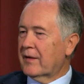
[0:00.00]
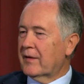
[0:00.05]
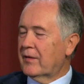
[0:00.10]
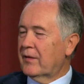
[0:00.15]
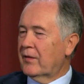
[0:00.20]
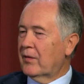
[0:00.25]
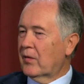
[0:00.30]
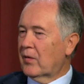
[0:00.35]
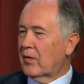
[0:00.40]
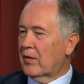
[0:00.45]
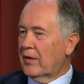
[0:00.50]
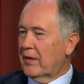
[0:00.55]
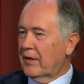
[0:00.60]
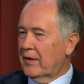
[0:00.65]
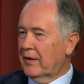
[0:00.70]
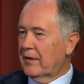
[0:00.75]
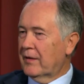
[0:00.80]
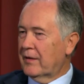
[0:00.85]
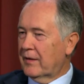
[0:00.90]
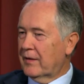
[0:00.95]
your
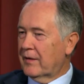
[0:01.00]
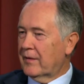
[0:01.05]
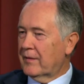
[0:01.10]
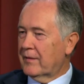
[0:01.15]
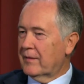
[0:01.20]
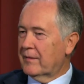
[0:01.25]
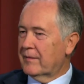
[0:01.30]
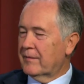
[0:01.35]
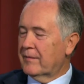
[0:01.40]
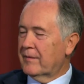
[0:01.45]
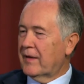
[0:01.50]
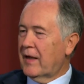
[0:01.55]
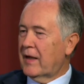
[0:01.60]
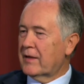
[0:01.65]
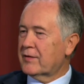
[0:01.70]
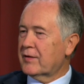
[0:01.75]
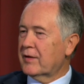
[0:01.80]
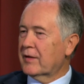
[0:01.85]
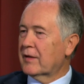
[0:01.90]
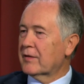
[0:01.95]

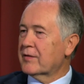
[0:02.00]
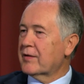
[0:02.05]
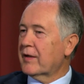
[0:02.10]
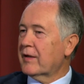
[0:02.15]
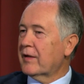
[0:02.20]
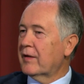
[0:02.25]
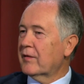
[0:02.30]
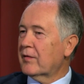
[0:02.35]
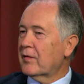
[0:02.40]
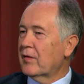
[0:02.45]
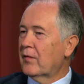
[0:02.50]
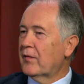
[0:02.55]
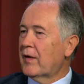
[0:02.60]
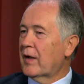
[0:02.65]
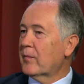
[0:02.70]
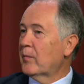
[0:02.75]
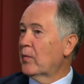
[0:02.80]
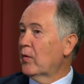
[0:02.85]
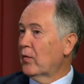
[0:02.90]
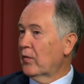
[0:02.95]
National Czech and
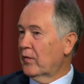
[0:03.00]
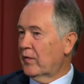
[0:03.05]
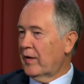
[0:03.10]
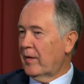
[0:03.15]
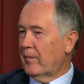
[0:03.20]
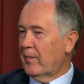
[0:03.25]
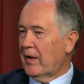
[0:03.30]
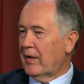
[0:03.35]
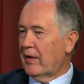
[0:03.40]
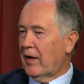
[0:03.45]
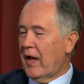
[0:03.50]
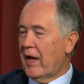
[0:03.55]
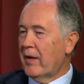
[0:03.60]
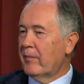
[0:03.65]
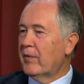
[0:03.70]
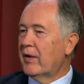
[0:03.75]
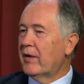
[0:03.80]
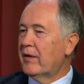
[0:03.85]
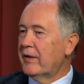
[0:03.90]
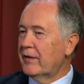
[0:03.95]
Slovak Museum and
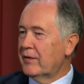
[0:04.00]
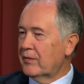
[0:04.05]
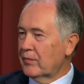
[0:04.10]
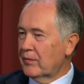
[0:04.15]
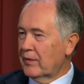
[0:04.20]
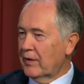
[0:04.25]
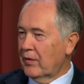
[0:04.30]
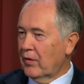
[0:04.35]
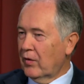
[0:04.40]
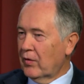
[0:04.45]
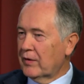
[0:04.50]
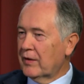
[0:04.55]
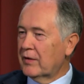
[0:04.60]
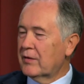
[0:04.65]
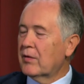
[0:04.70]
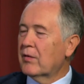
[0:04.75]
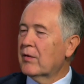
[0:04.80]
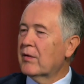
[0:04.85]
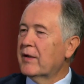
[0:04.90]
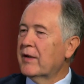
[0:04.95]
Library to the
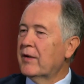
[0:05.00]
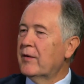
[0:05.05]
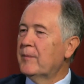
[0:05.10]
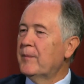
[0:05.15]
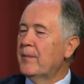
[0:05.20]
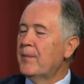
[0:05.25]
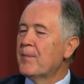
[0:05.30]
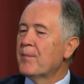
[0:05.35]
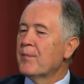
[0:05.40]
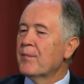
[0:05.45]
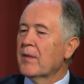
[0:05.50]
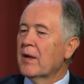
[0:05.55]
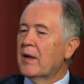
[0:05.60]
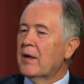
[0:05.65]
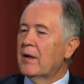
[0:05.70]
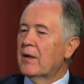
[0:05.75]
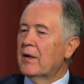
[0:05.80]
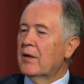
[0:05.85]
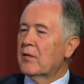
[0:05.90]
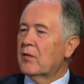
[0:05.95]
auditorium.
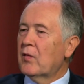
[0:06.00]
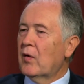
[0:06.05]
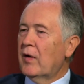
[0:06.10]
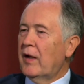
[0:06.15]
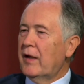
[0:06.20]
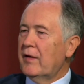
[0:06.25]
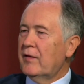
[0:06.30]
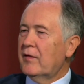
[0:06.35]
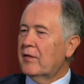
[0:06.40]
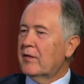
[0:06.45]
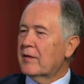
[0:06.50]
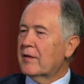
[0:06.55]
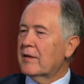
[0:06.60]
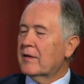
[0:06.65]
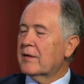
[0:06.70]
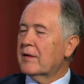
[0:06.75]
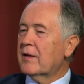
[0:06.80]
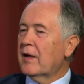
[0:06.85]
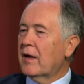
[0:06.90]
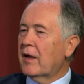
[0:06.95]
So let's
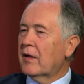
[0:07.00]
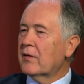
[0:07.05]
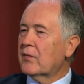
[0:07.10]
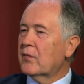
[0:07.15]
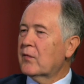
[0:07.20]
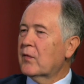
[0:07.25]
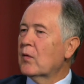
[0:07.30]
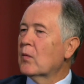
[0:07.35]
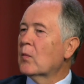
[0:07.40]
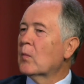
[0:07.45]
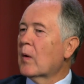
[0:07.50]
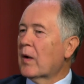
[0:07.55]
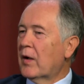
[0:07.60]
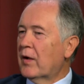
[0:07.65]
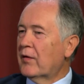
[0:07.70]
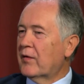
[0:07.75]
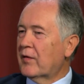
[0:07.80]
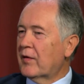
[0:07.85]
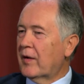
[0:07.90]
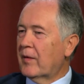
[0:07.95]
tell us a few
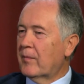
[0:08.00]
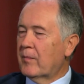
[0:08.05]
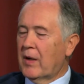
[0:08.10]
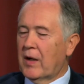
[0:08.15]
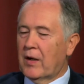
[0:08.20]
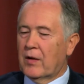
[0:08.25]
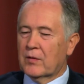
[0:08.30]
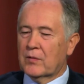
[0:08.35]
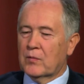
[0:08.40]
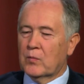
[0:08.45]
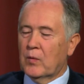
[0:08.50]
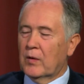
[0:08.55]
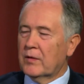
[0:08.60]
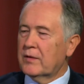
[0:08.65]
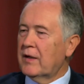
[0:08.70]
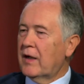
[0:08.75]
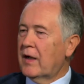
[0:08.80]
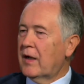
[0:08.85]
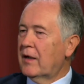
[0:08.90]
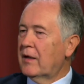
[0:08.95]
words about
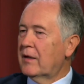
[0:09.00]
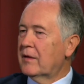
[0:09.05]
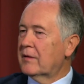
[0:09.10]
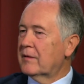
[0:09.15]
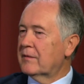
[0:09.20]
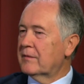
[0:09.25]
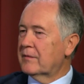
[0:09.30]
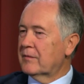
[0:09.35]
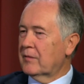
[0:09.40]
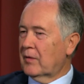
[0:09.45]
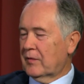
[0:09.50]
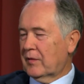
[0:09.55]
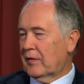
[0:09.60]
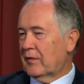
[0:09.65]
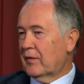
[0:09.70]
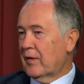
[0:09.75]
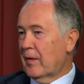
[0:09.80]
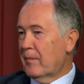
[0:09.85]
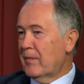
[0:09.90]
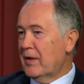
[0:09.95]
what
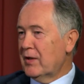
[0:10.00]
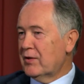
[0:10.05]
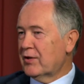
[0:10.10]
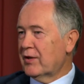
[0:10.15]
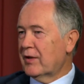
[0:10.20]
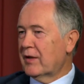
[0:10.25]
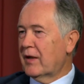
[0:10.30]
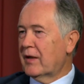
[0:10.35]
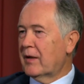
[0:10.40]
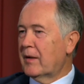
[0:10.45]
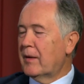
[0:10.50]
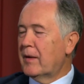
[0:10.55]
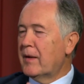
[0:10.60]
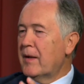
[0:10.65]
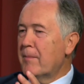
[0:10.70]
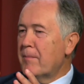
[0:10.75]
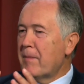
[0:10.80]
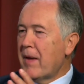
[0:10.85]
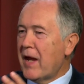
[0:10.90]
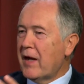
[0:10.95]
is the mission and
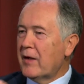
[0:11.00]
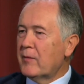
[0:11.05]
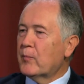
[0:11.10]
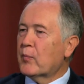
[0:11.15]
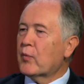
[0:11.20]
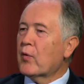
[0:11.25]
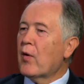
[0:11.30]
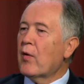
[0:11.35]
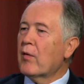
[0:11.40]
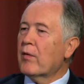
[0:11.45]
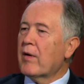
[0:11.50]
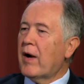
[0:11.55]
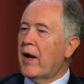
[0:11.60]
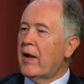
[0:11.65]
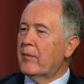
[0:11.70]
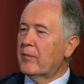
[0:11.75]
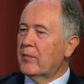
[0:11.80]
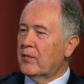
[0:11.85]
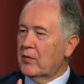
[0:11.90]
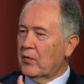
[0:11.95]
main
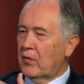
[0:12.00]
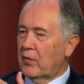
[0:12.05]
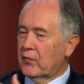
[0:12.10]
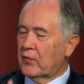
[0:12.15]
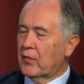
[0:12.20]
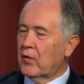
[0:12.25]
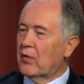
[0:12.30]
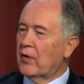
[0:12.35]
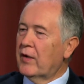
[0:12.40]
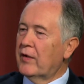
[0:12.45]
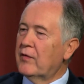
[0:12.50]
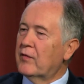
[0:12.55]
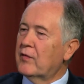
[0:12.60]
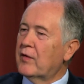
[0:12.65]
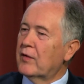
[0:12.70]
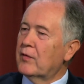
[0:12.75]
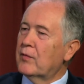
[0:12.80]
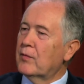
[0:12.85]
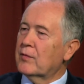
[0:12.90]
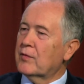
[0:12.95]
programs of your
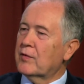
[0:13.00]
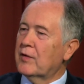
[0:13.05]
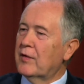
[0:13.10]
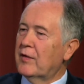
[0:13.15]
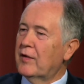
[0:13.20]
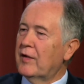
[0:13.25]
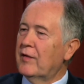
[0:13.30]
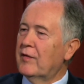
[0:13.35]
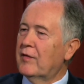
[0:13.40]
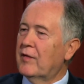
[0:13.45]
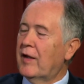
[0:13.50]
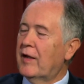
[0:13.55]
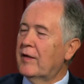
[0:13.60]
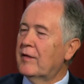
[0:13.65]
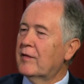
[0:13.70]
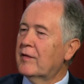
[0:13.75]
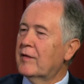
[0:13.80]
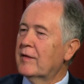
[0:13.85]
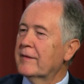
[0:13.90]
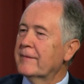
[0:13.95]
institution these
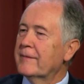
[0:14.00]
days?